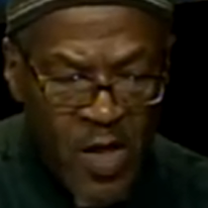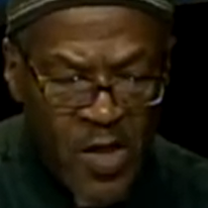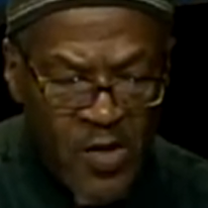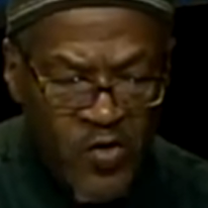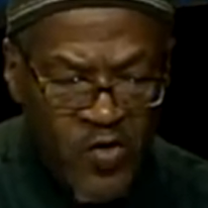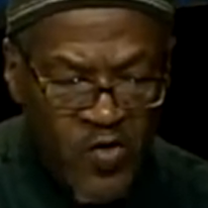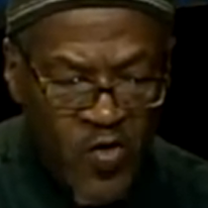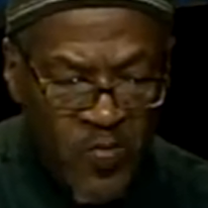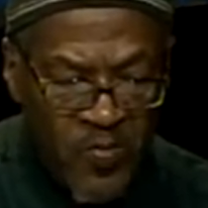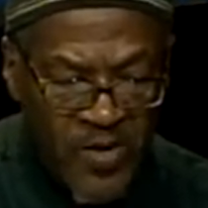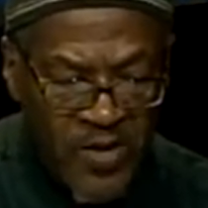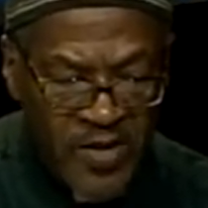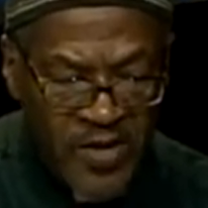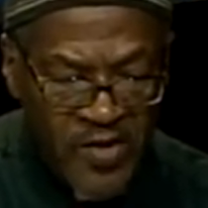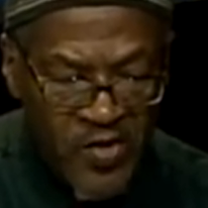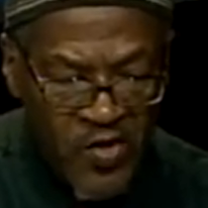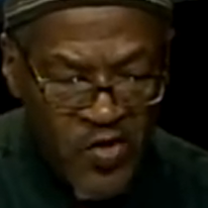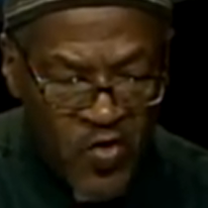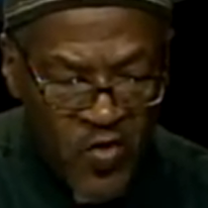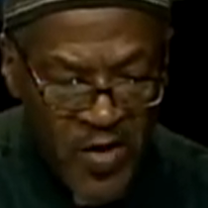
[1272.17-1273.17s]
So
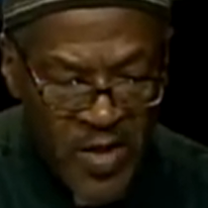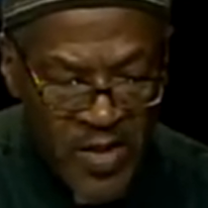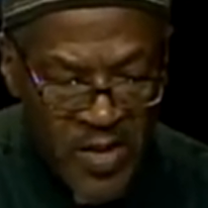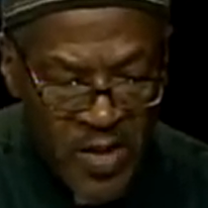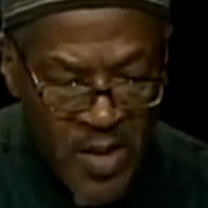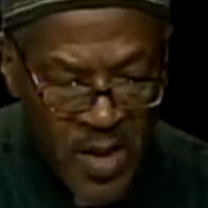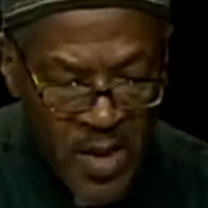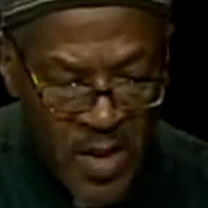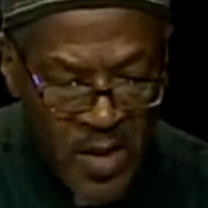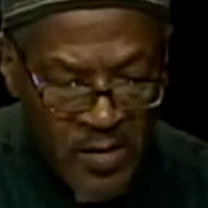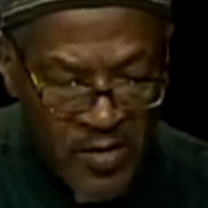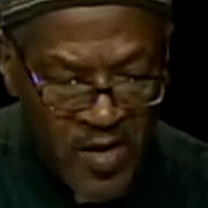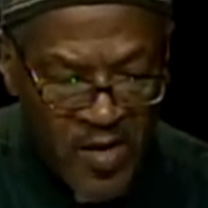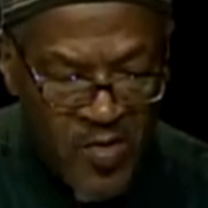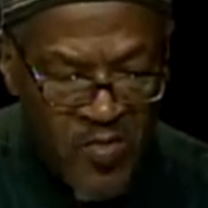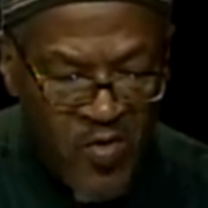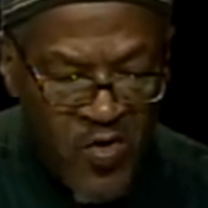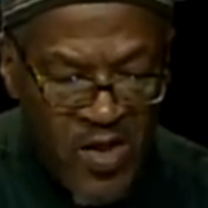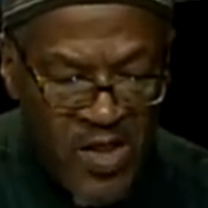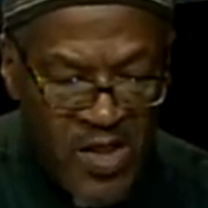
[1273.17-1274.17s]
please join the
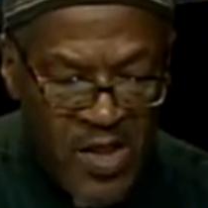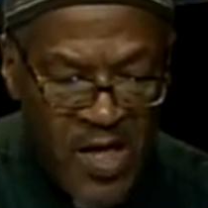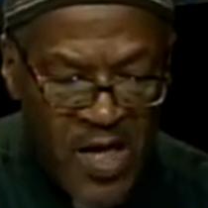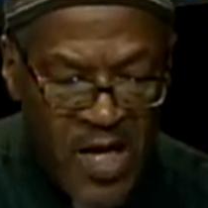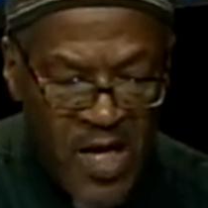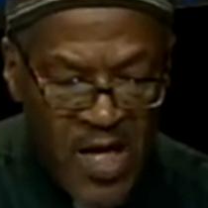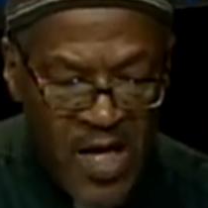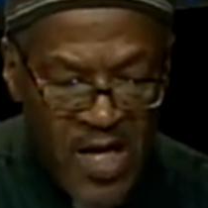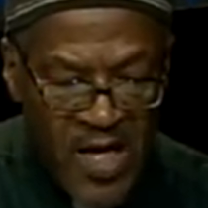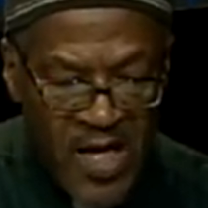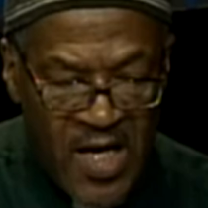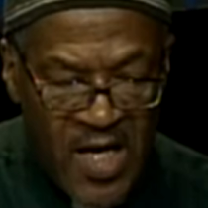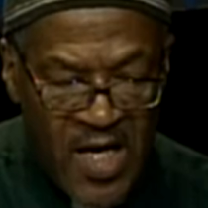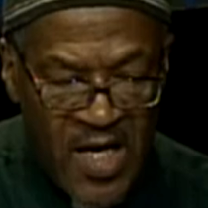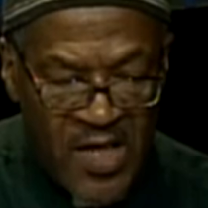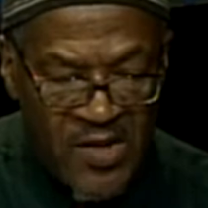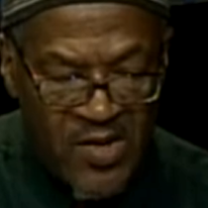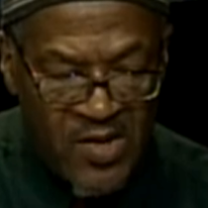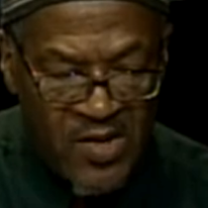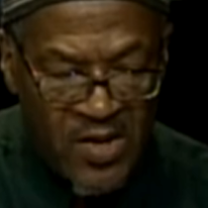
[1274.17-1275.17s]
community
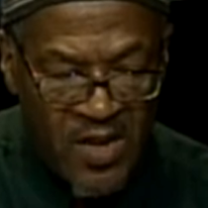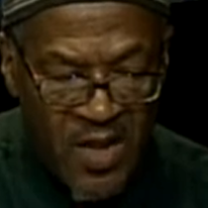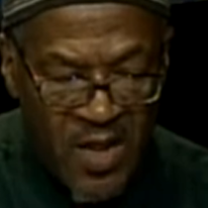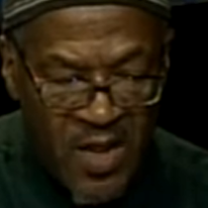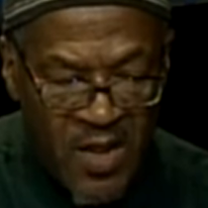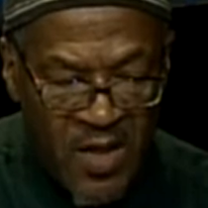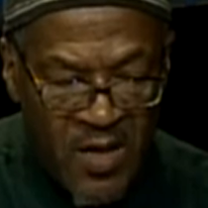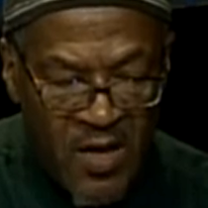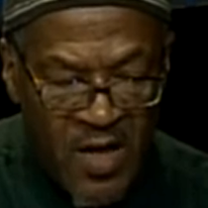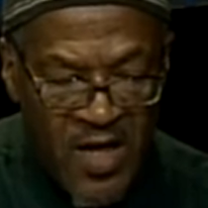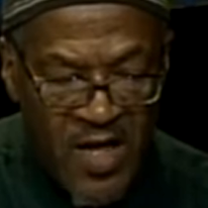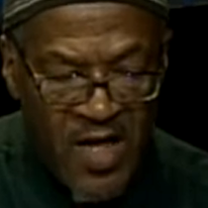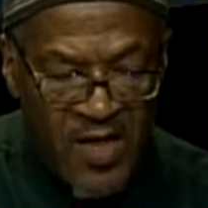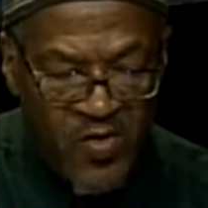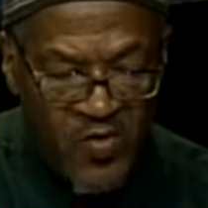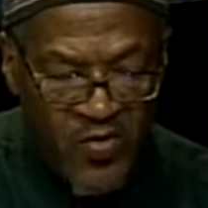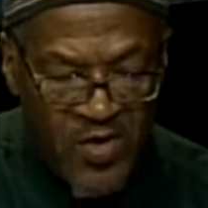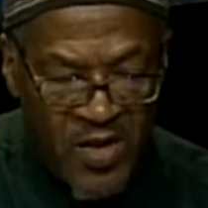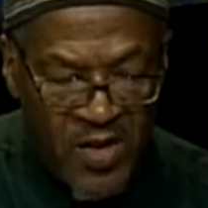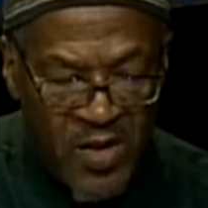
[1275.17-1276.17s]
as
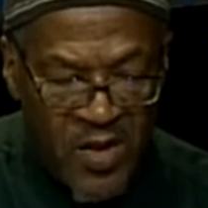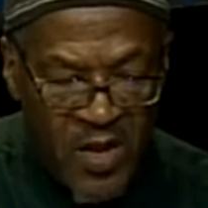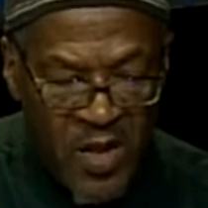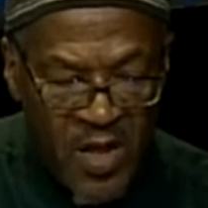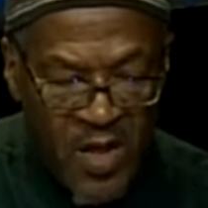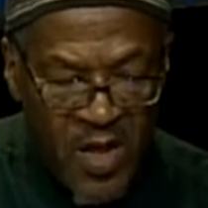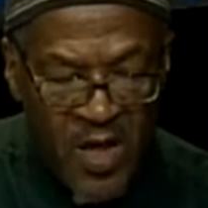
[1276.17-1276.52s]
we